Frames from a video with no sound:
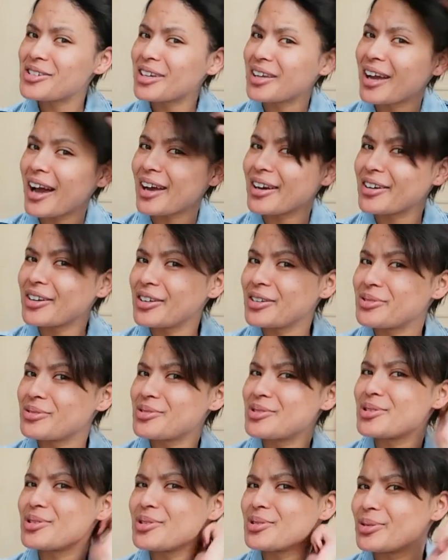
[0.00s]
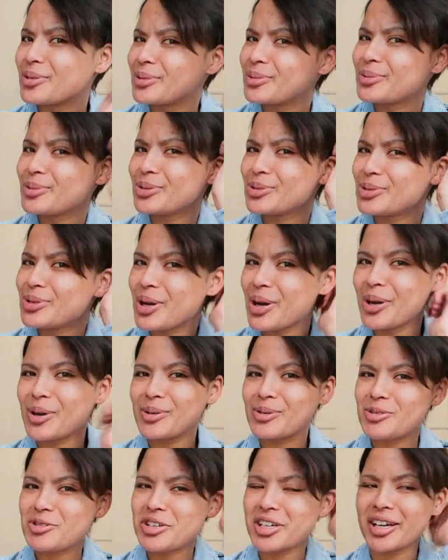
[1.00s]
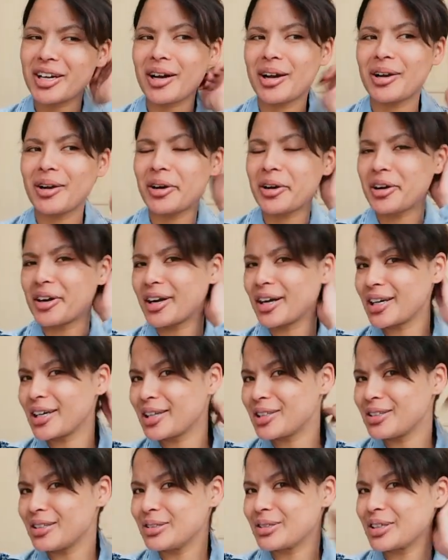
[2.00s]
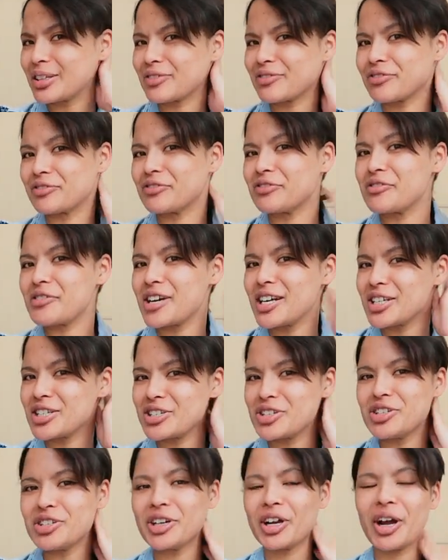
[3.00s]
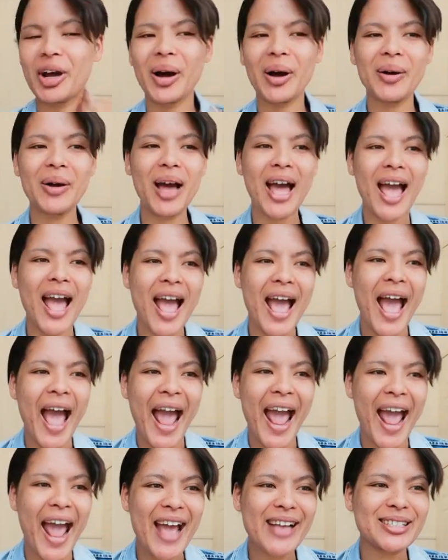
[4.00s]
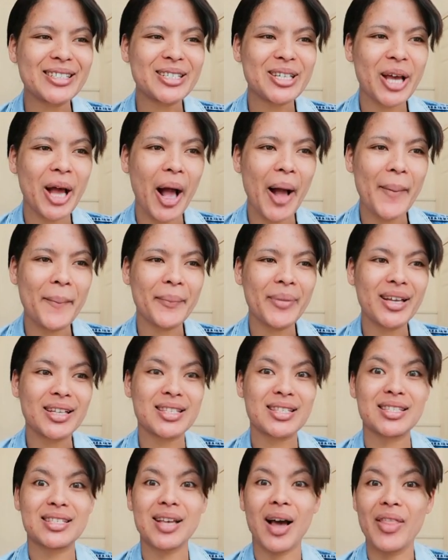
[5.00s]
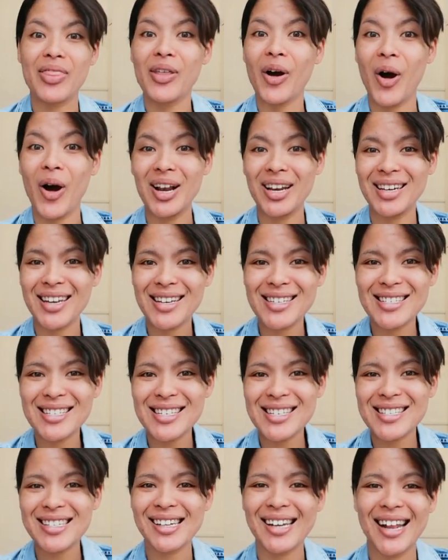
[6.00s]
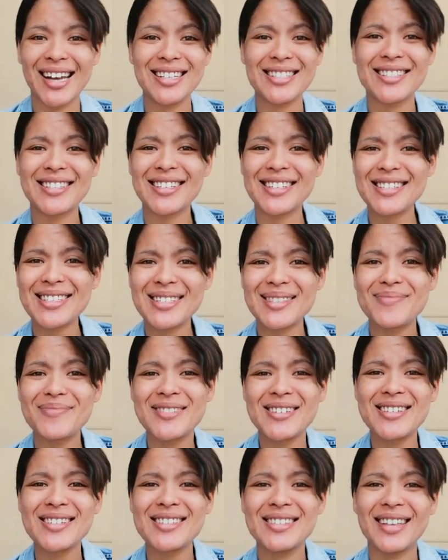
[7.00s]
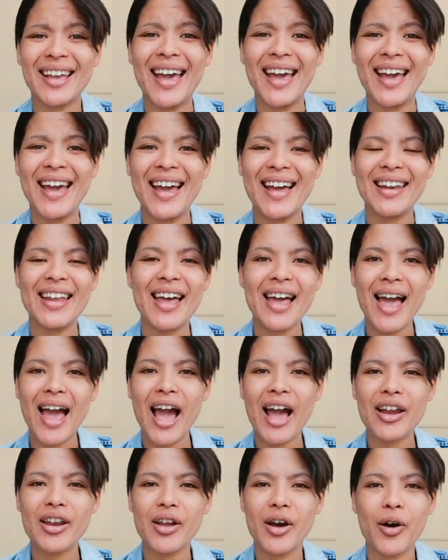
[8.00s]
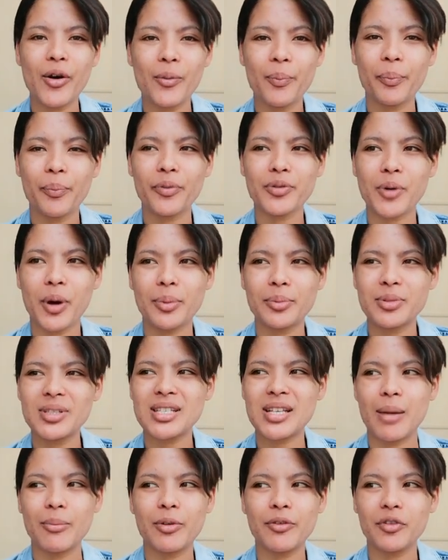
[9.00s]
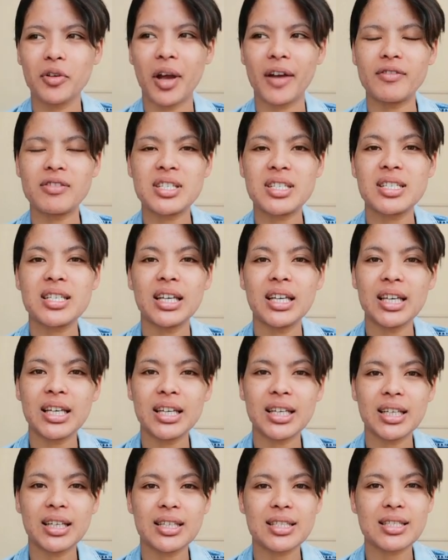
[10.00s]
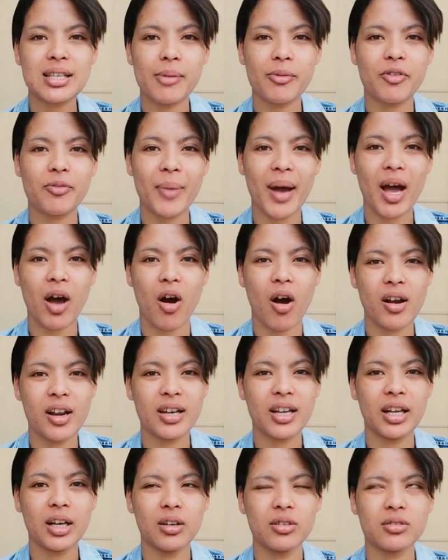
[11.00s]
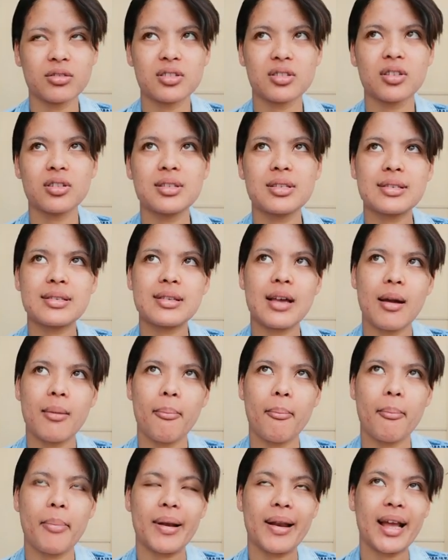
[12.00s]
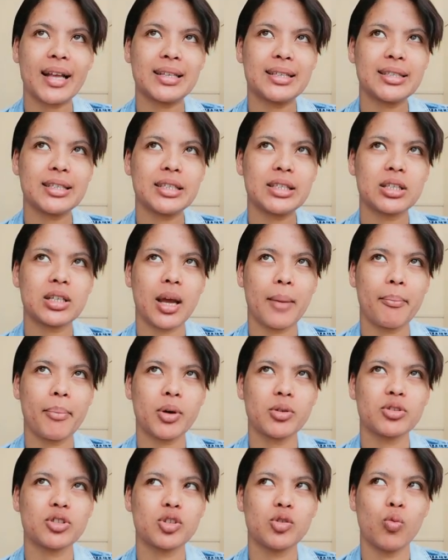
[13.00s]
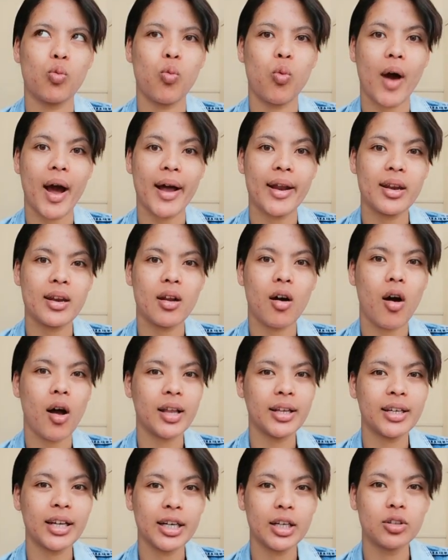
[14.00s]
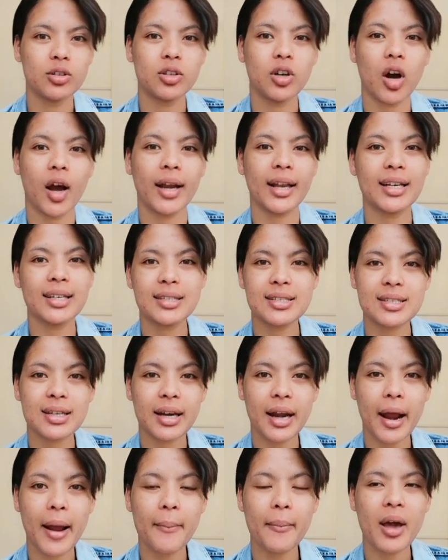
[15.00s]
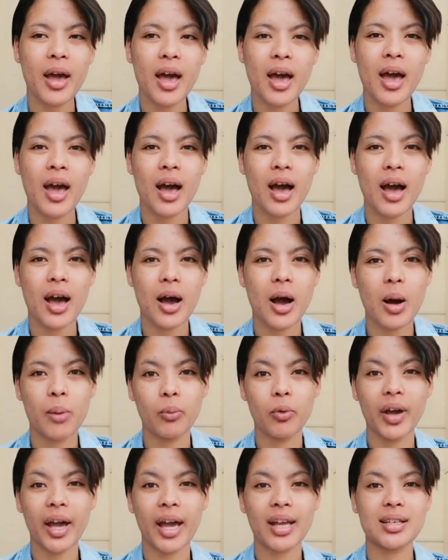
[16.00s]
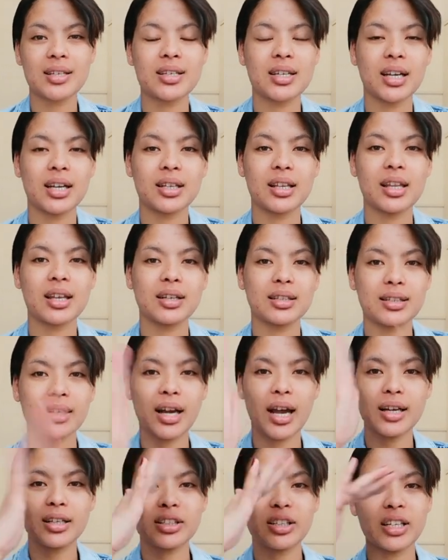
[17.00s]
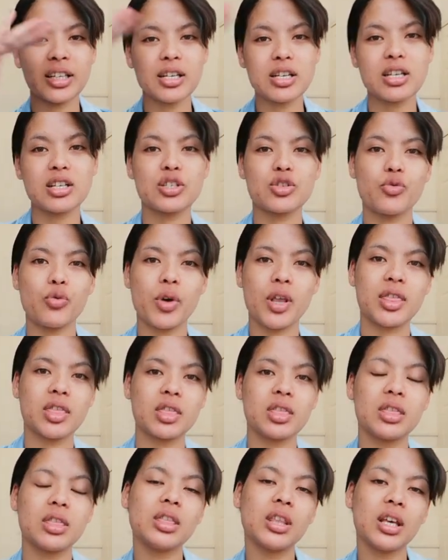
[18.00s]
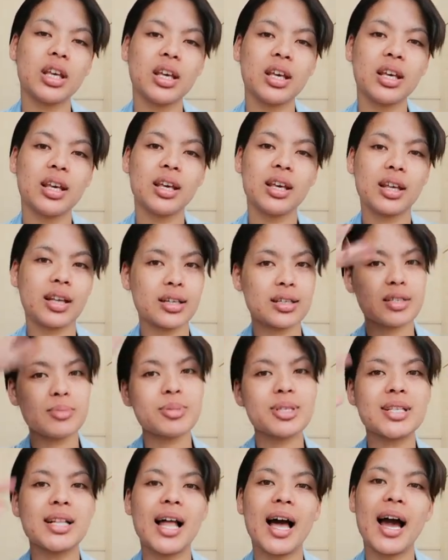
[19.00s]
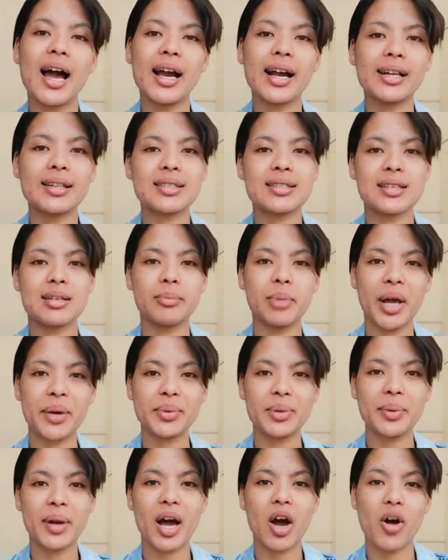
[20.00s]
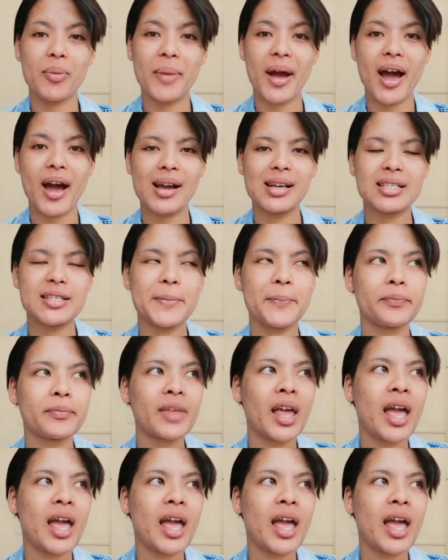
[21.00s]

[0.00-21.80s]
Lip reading: got a new do, you know, she got her hair looking fresh, you know, and it's the holiday season and it's Christmas, and I know probably some of you have seen some of my holiday looks, not some, but I did posted one holiday look on Instagram where I did the cut crease with the Christmas lights and blah blah blah on my eyes.